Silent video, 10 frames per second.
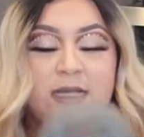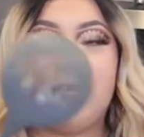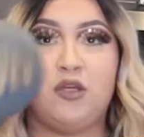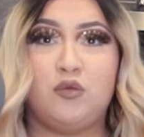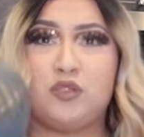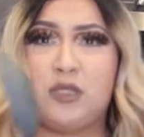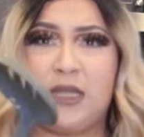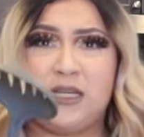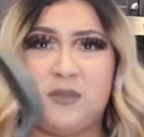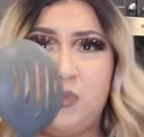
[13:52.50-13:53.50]
I use
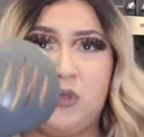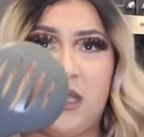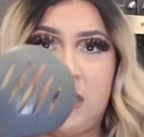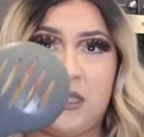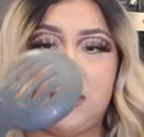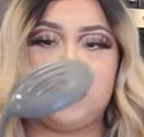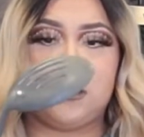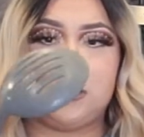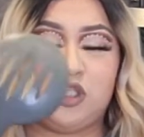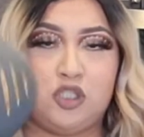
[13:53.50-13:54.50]
like a spoon like this
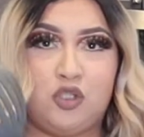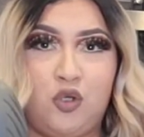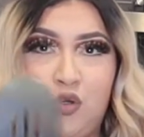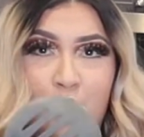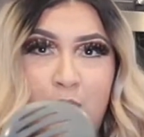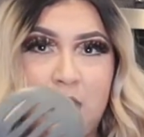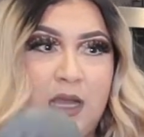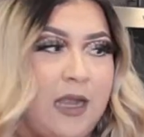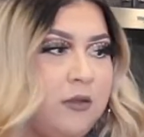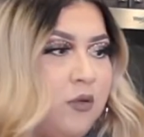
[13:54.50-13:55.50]
just so you don't put
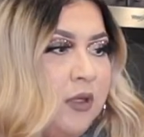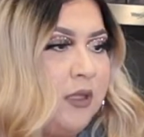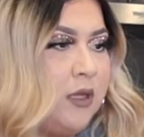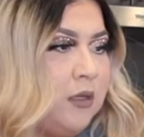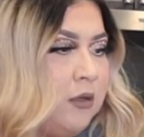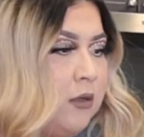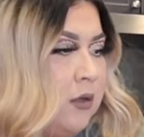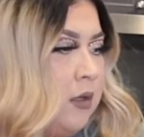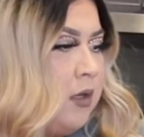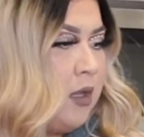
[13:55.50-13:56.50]
caldo in there,
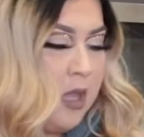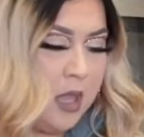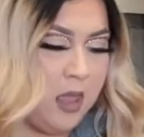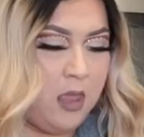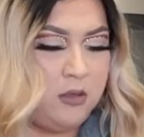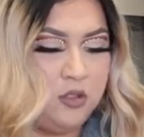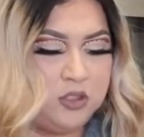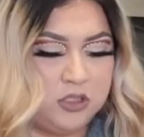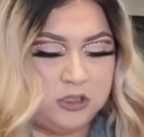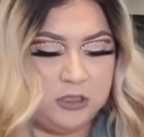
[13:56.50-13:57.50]
and you
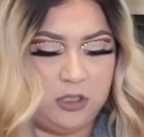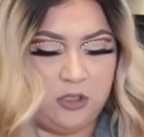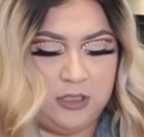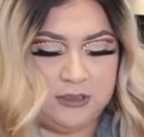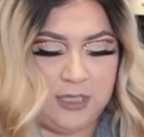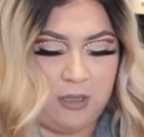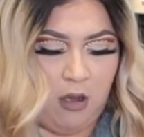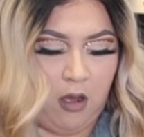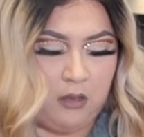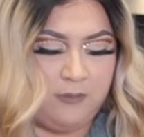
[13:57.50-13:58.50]
just literally take
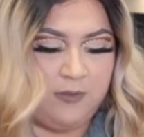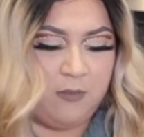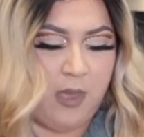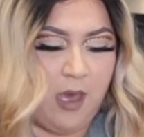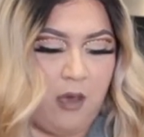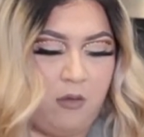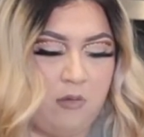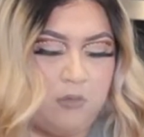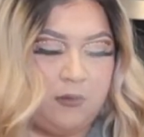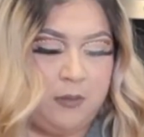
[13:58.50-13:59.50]
all of them
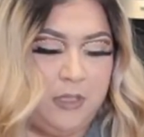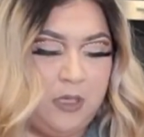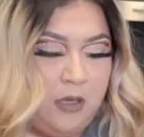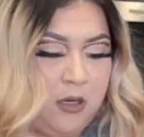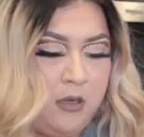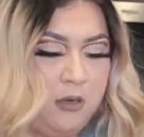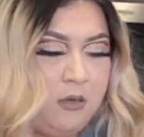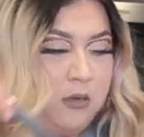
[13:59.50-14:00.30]
out of here